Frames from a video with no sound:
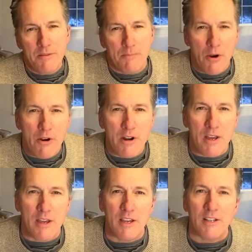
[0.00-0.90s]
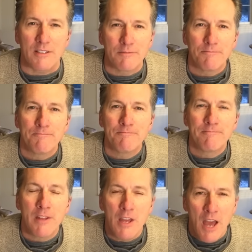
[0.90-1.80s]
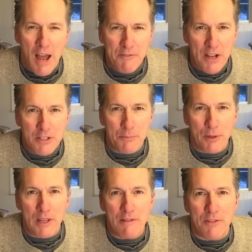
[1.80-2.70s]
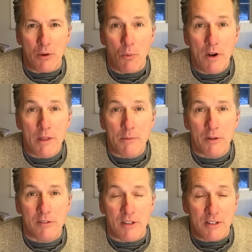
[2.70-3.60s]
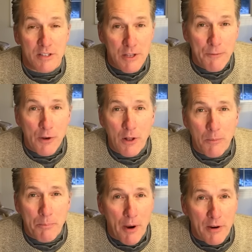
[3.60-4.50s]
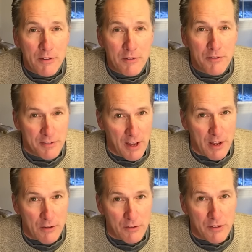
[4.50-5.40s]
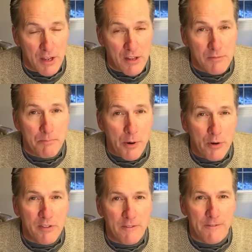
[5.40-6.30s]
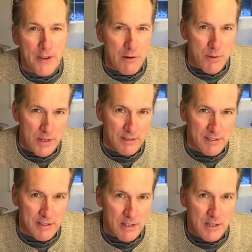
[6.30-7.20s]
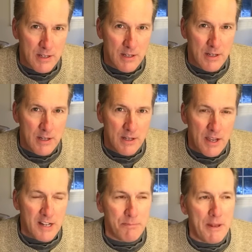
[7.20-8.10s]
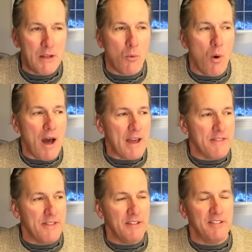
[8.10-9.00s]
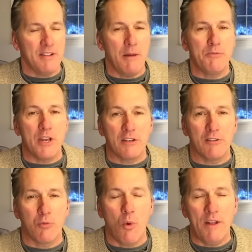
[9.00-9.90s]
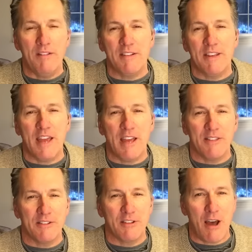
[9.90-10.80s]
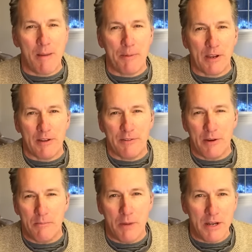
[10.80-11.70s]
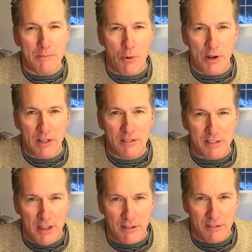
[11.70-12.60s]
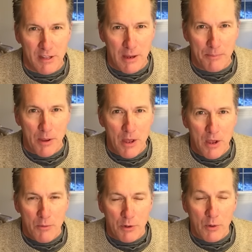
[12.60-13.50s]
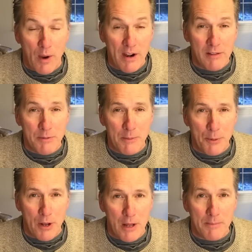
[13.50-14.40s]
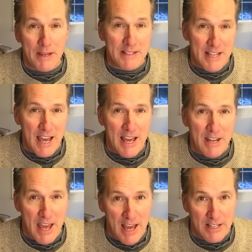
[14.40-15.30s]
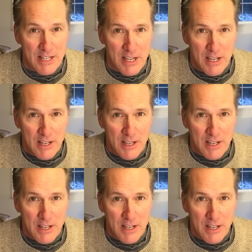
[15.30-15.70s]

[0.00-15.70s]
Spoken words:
morning! I've got to believe that one of the most difficult parts of sales is perseverance. Explaining why this subject is once again the topic of a Monday morning sales tip requires me to put on my dad hat